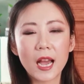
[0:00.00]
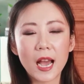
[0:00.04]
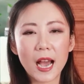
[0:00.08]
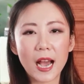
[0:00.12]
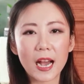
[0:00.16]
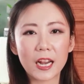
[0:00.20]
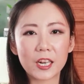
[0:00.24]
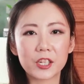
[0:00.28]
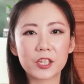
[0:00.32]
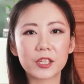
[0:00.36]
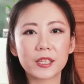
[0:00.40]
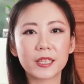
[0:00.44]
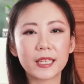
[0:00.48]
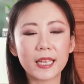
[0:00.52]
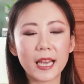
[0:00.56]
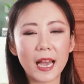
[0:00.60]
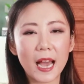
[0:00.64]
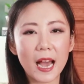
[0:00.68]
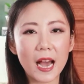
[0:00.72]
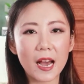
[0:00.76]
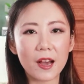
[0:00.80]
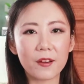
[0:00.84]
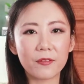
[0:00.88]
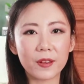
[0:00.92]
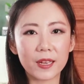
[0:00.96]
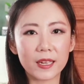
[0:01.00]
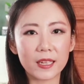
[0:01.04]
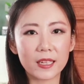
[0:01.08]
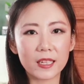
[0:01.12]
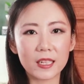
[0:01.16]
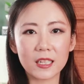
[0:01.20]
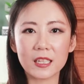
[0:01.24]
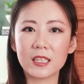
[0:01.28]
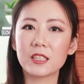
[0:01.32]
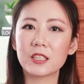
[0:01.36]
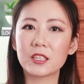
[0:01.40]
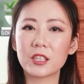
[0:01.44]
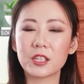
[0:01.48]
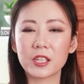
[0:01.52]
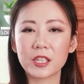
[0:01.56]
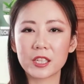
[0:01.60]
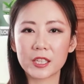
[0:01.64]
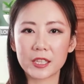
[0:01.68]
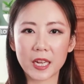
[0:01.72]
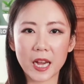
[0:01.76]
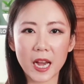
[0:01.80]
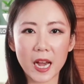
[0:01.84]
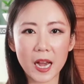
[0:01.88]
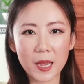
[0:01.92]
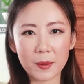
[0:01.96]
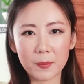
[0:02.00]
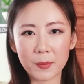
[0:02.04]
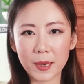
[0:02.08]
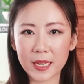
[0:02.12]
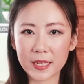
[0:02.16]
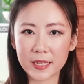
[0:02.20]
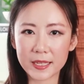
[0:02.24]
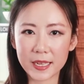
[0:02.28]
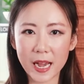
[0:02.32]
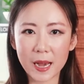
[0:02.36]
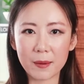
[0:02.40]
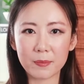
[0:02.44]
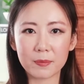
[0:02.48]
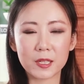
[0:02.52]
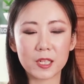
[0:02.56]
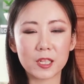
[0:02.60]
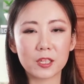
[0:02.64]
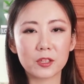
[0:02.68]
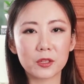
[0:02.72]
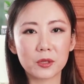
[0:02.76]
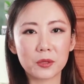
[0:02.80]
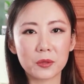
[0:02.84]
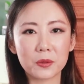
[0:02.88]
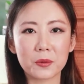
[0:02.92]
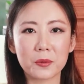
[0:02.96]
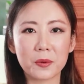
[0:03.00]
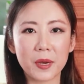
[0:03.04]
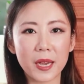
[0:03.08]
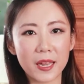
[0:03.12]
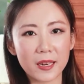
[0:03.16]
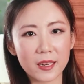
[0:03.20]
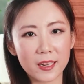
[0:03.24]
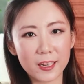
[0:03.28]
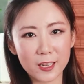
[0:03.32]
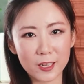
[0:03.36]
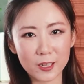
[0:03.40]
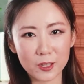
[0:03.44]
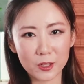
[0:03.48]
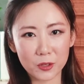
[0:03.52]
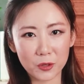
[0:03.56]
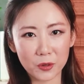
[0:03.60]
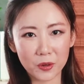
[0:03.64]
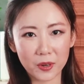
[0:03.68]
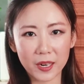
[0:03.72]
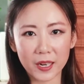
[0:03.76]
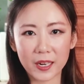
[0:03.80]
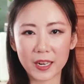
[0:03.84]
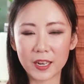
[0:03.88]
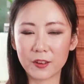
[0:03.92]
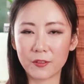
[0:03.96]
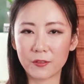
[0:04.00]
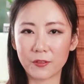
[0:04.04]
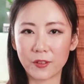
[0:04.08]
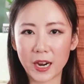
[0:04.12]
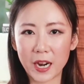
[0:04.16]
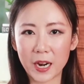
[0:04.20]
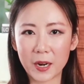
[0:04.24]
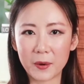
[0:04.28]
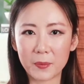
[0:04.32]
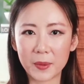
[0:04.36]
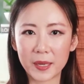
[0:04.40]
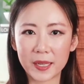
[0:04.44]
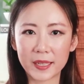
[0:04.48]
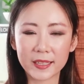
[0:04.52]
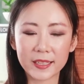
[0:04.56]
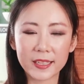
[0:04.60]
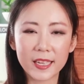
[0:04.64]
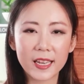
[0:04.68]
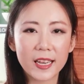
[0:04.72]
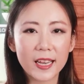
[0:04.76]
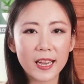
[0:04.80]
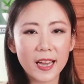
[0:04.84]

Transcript: actually have an easier time adapting to an indoor environment.